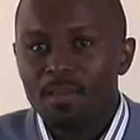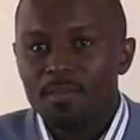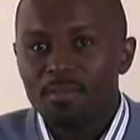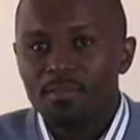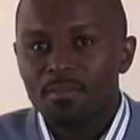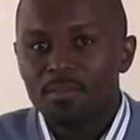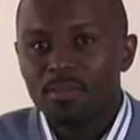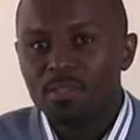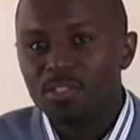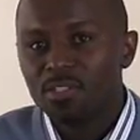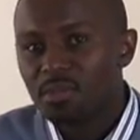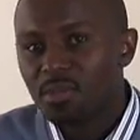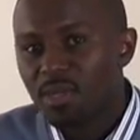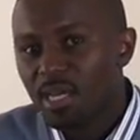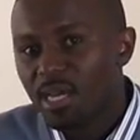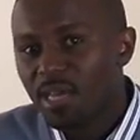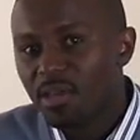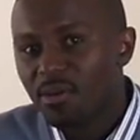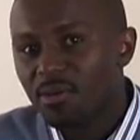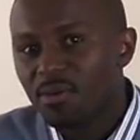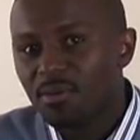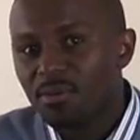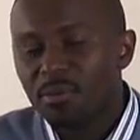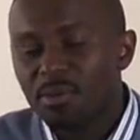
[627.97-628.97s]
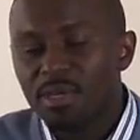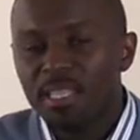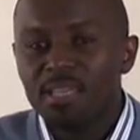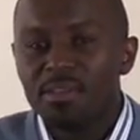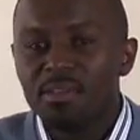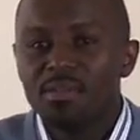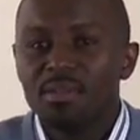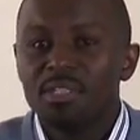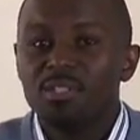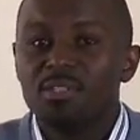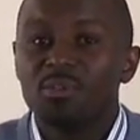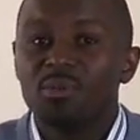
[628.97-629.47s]
for the trial, whether
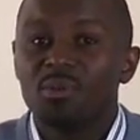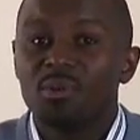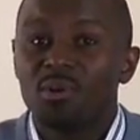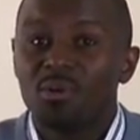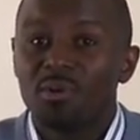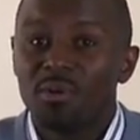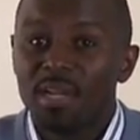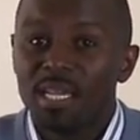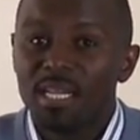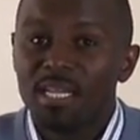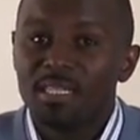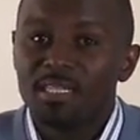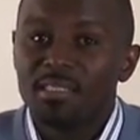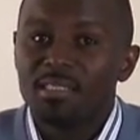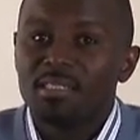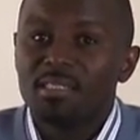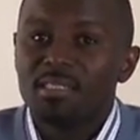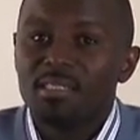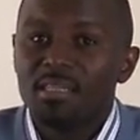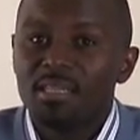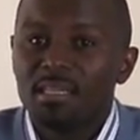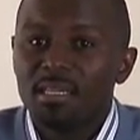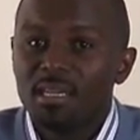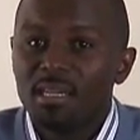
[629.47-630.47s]
you need to correct